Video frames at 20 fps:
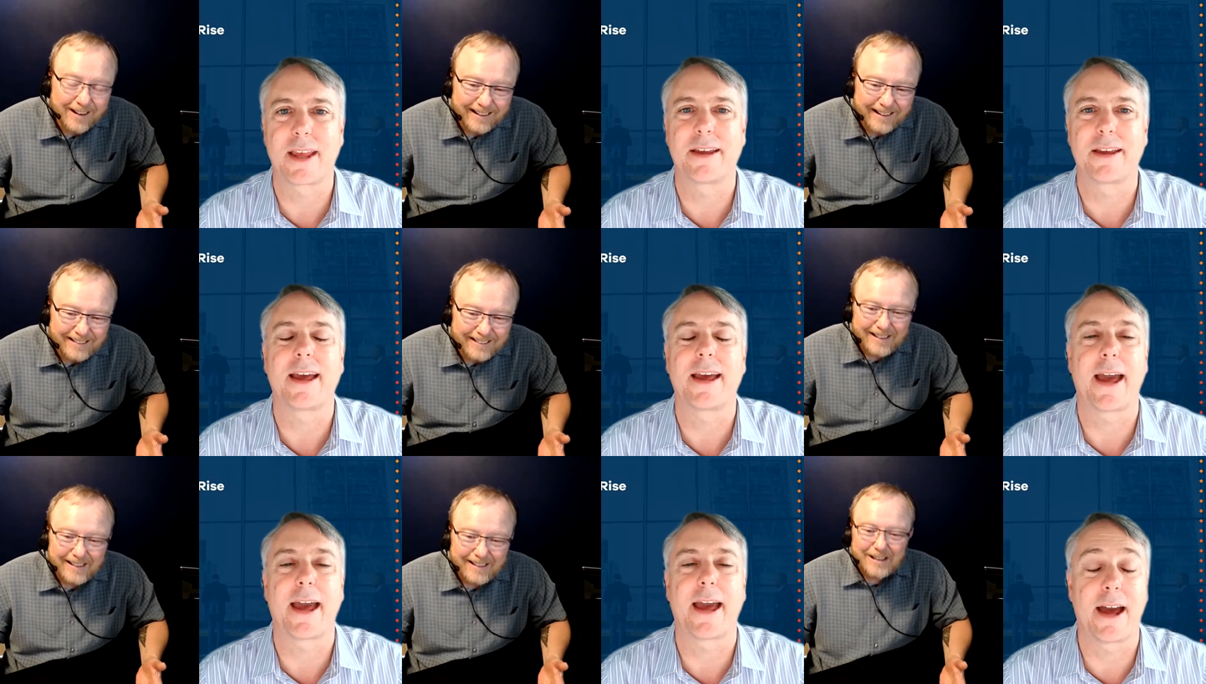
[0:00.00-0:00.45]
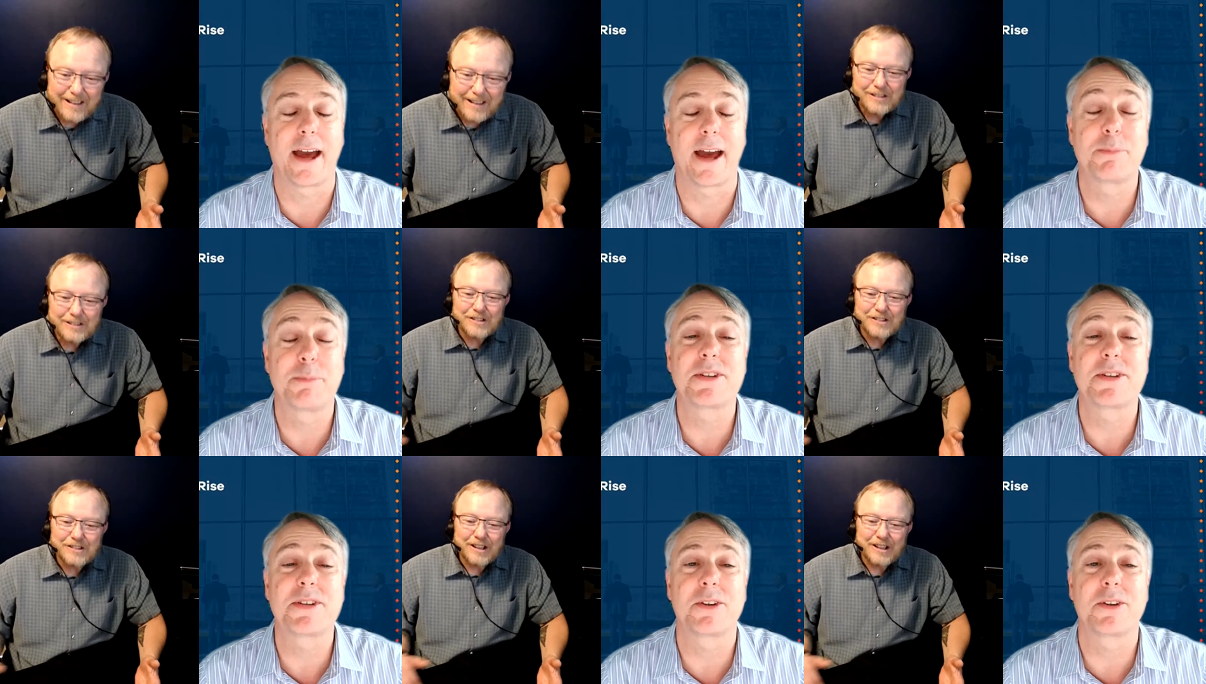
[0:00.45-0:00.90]
Speaker 1: Right?
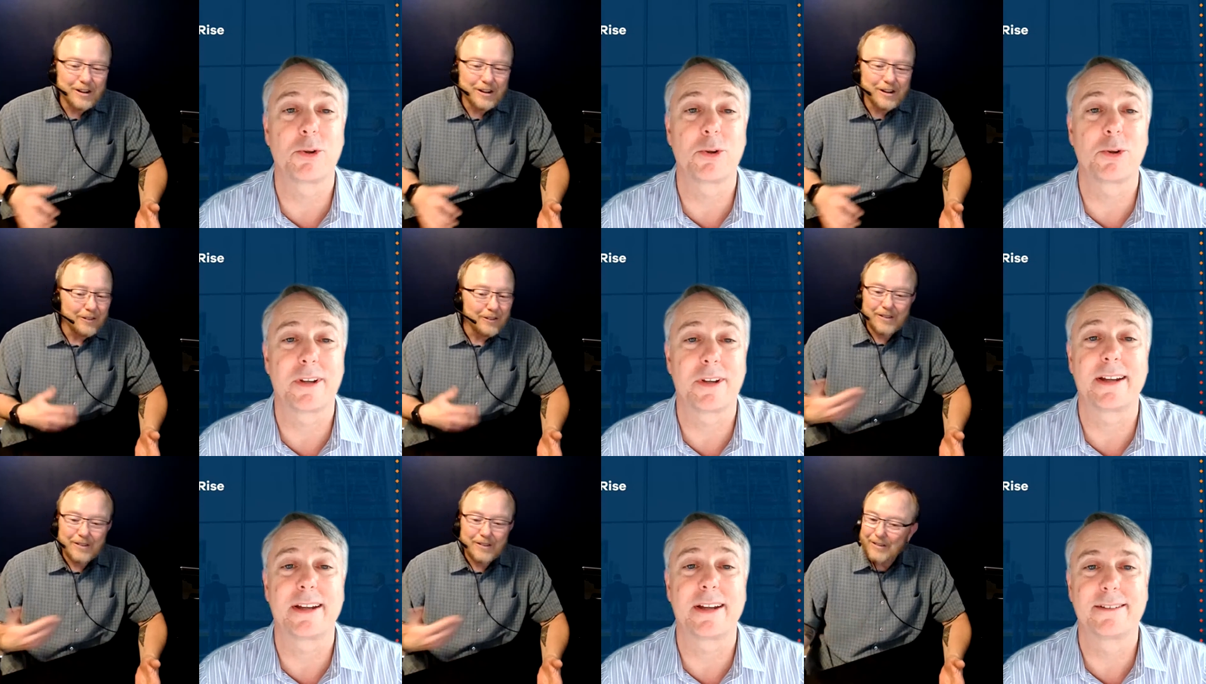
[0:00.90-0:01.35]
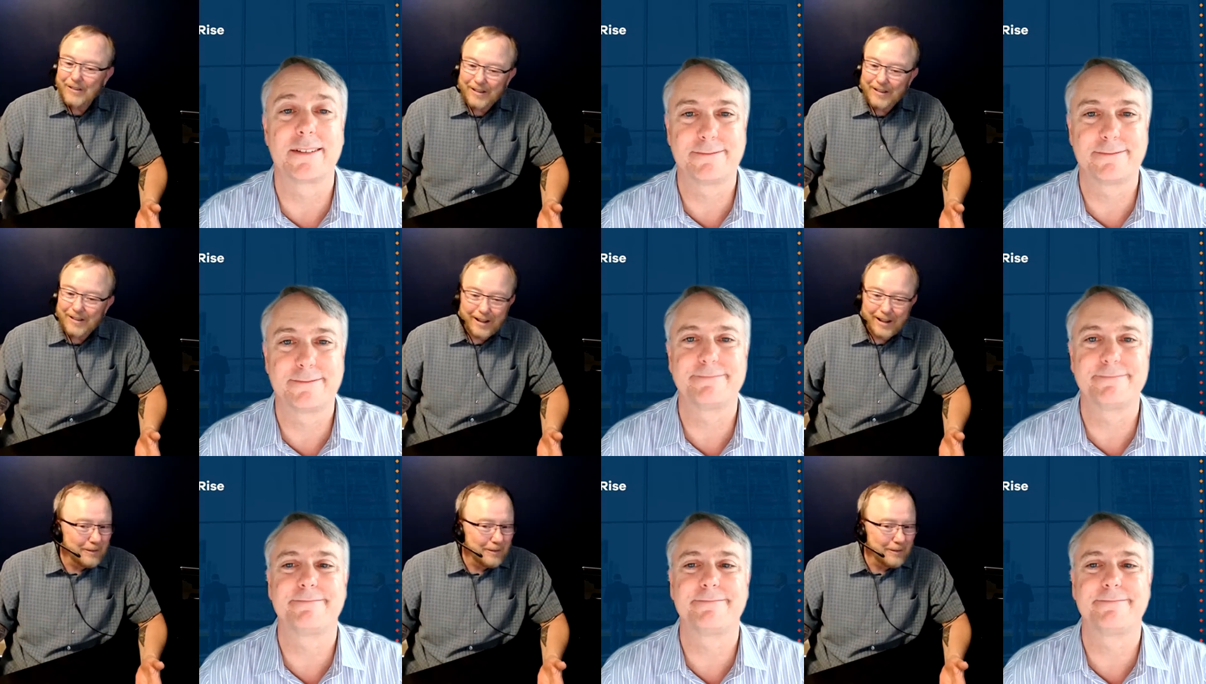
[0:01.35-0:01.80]
Absolutely. So,
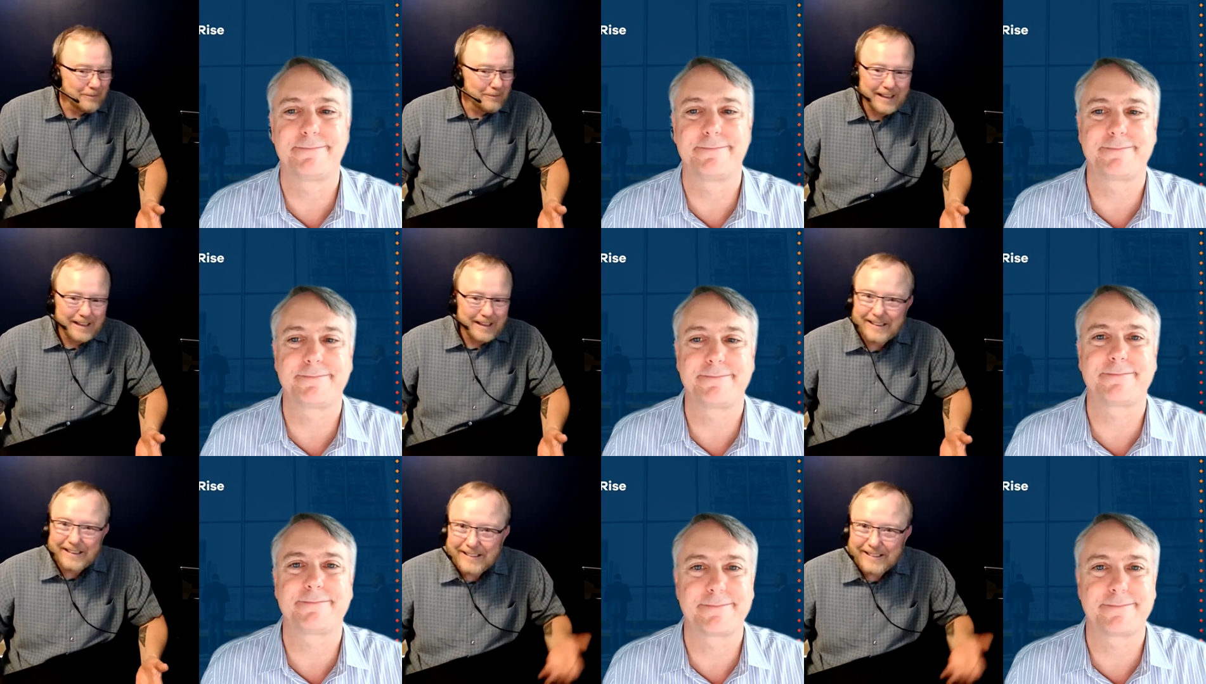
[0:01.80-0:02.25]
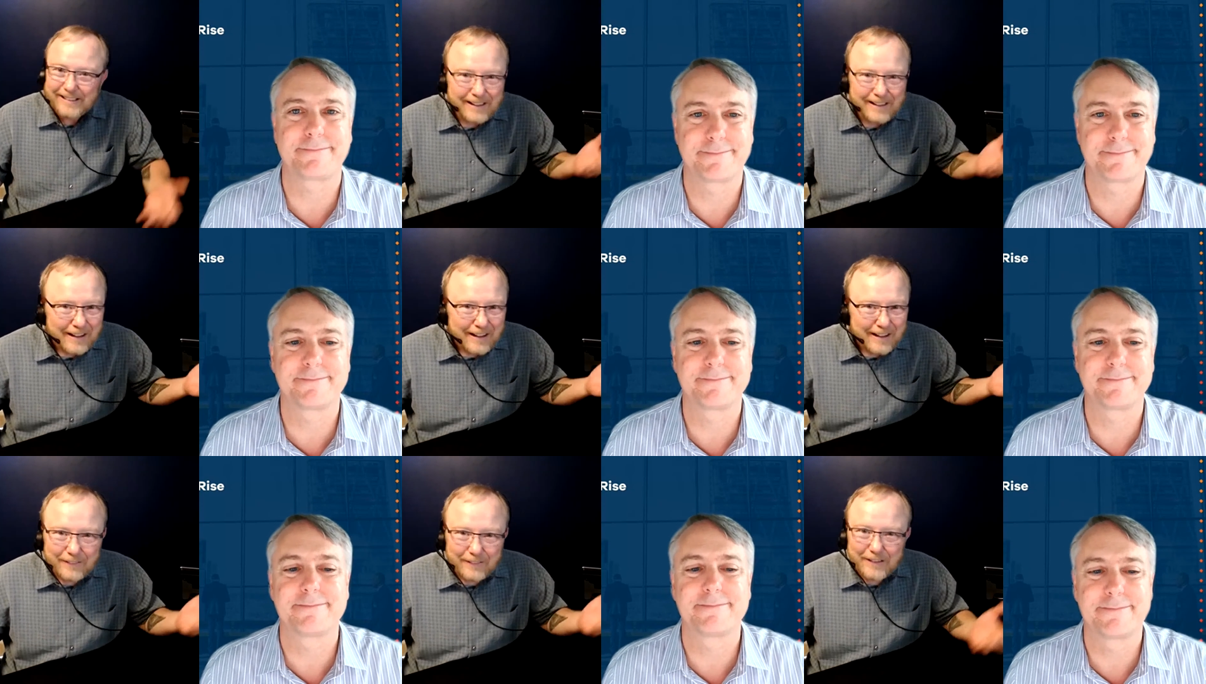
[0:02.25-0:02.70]
I mean,
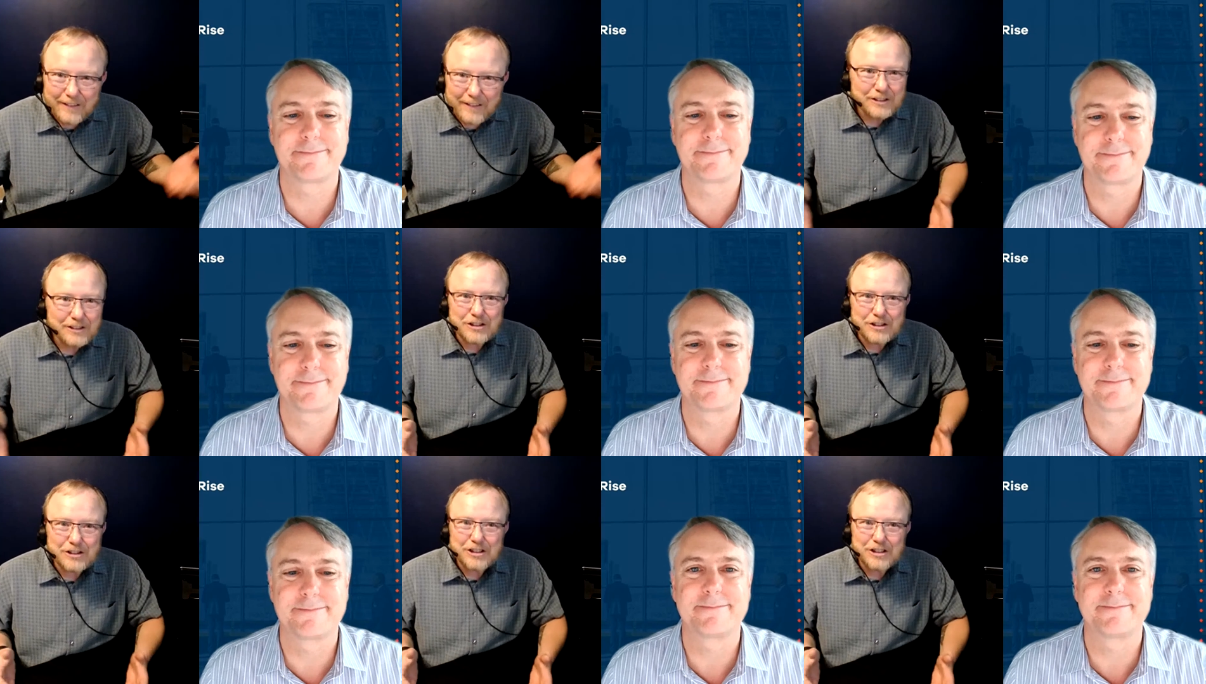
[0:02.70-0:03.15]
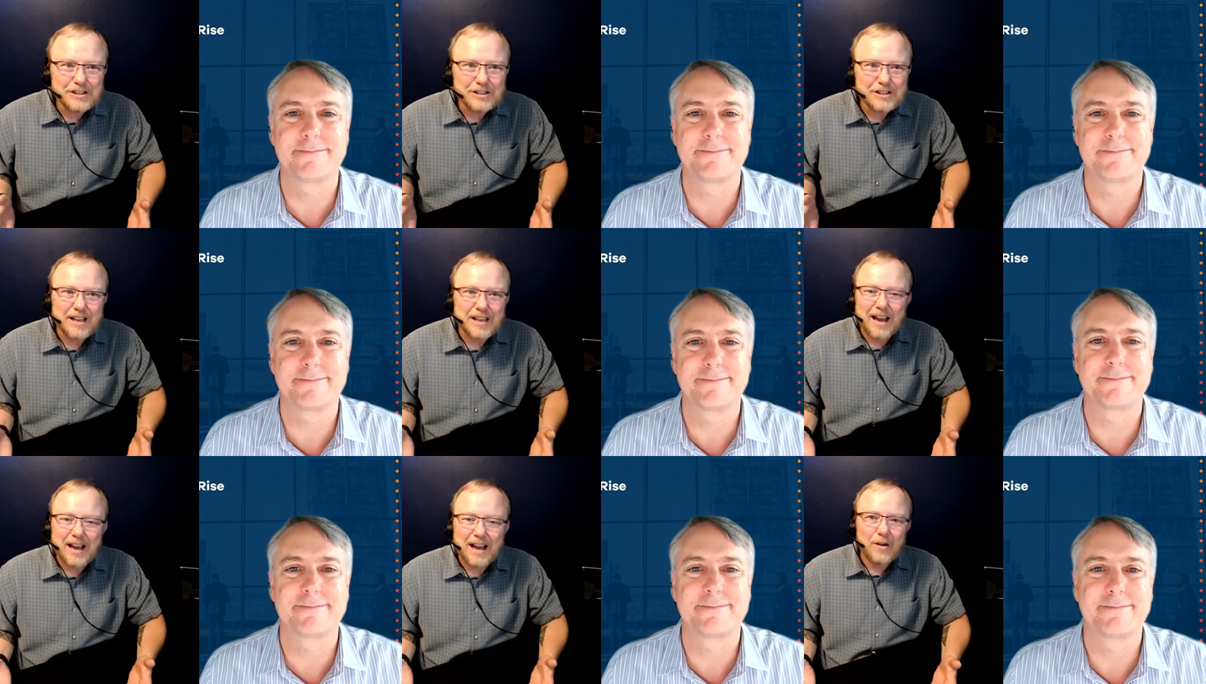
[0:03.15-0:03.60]
that's just
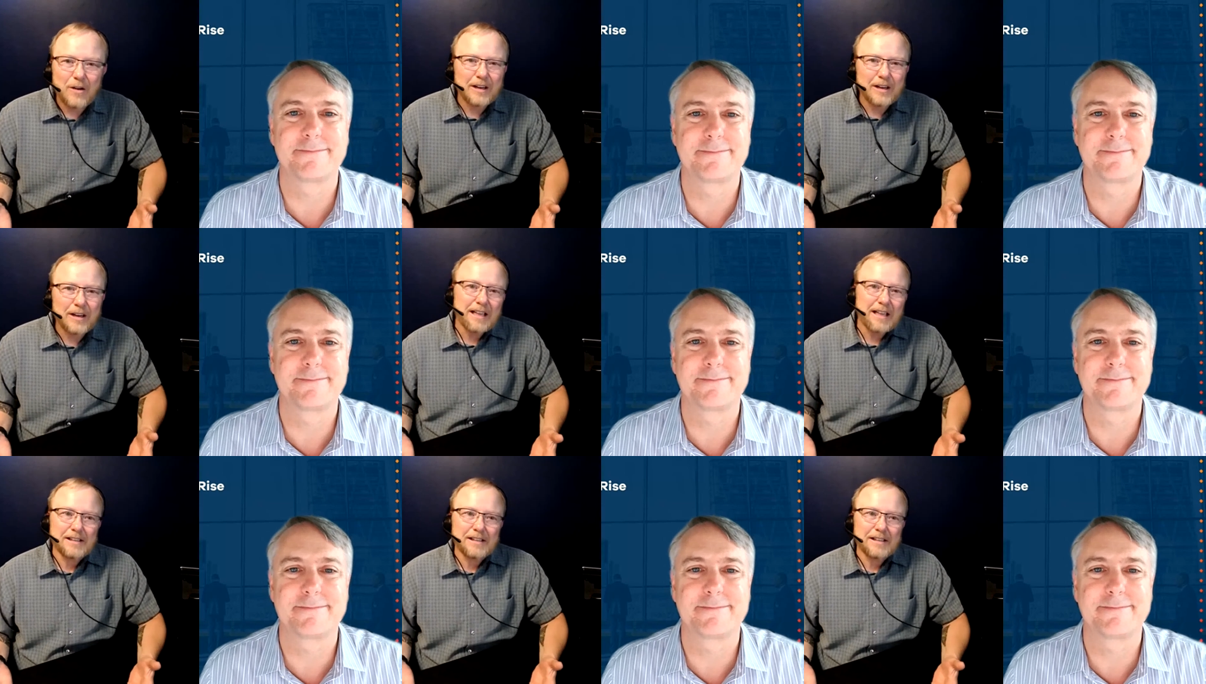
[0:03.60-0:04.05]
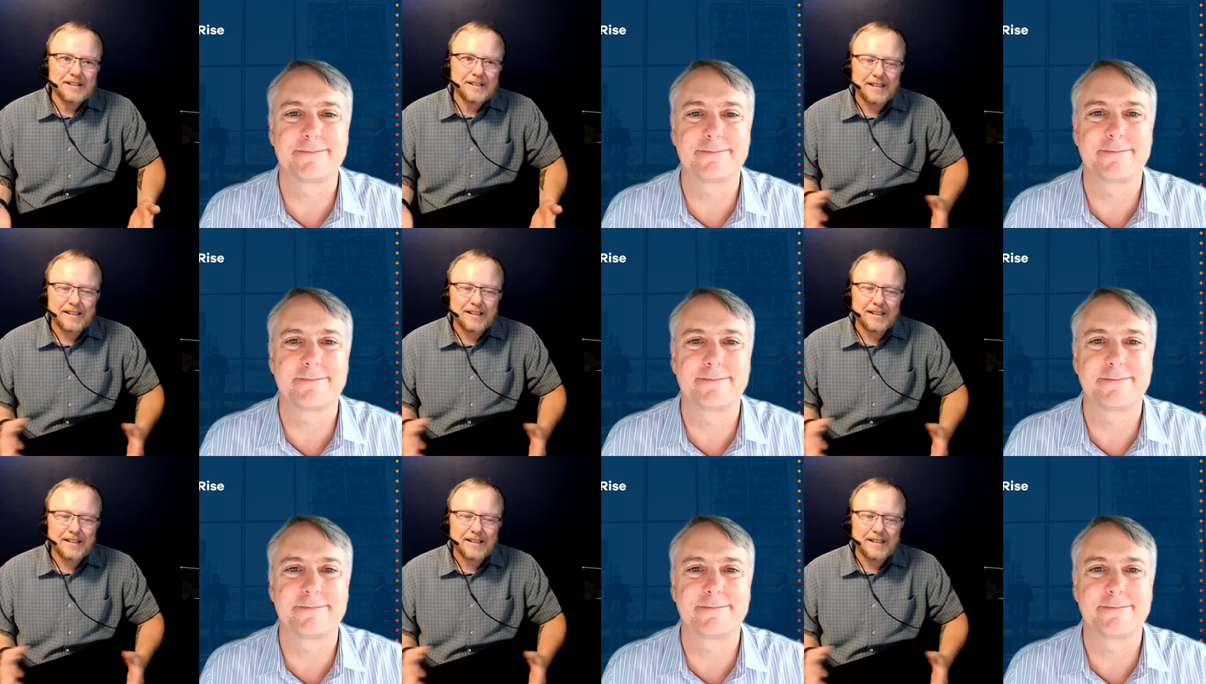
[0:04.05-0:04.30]
how it is.